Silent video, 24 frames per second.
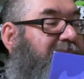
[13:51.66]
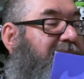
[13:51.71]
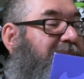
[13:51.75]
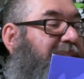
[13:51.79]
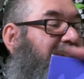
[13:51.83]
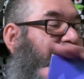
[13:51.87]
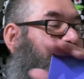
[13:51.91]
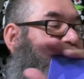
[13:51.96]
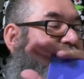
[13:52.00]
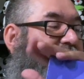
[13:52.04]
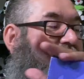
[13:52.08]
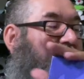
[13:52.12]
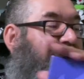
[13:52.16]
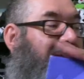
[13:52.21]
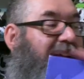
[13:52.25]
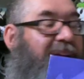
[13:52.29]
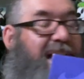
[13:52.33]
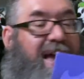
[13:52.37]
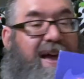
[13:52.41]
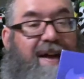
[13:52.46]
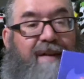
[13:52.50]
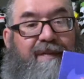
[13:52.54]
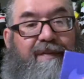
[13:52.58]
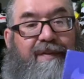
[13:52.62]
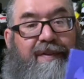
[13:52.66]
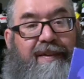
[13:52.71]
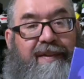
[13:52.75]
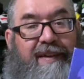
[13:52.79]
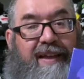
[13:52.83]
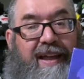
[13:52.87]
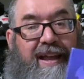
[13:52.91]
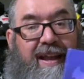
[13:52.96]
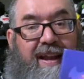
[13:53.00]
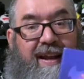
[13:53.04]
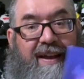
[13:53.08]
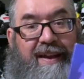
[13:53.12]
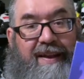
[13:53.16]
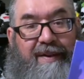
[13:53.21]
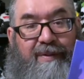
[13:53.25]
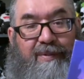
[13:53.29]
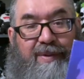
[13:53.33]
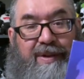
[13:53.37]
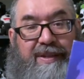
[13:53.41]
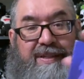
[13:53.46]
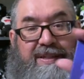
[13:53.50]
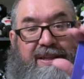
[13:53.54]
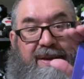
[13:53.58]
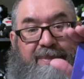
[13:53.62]
things that I have, and it
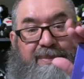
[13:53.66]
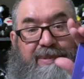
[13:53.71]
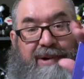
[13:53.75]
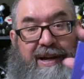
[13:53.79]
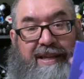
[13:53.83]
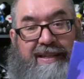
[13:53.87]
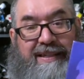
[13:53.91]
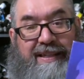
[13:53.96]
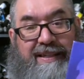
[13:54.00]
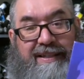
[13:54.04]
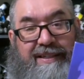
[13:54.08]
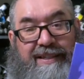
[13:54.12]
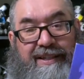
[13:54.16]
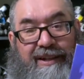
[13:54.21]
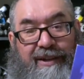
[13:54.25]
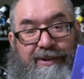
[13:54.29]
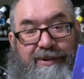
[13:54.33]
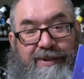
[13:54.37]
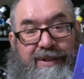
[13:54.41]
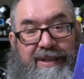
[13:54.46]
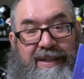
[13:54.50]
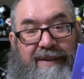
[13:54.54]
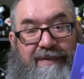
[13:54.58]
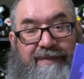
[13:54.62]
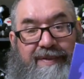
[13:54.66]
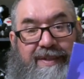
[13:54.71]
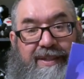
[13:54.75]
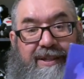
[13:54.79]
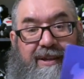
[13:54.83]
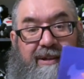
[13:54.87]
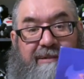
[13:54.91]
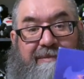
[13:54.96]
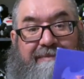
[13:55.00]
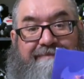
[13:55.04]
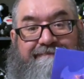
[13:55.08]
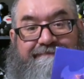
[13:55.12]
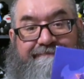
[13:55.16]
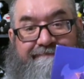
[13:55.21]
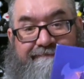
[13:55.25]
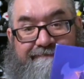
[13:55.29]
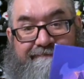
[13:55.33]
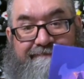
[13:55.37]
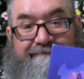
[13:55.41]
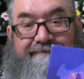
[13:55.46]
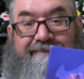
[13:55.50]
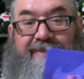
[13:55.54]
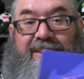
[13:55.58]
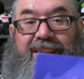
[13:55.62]
was a press exclusive. So
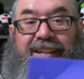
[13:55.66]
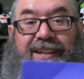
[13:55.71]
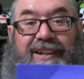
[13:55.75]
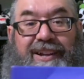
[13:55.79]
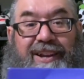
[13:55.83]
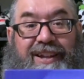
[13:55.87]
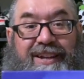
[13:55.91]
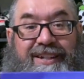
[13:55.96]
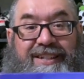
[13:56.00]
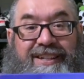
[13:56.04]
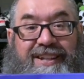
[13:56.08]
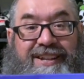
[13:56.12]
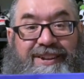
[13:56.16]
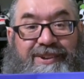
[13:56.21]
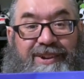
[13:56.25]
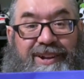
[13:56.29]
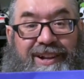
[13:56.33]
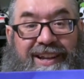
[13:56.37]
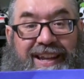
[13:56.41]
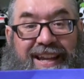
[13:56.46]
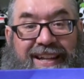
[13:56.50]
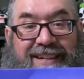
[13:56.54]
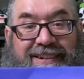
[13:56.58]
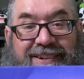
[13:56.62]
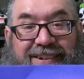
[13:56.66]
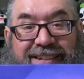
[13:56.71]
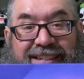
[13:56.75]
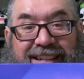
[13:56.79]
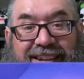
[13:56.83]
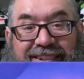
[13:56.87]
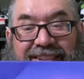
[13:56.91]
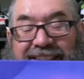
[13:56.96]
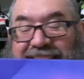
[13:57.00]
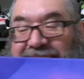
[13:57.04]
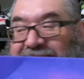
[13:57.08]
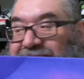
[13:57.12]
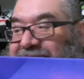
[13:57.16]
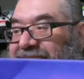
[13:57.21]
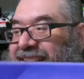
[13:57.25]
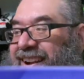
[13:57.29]
good luck to you collectors out there.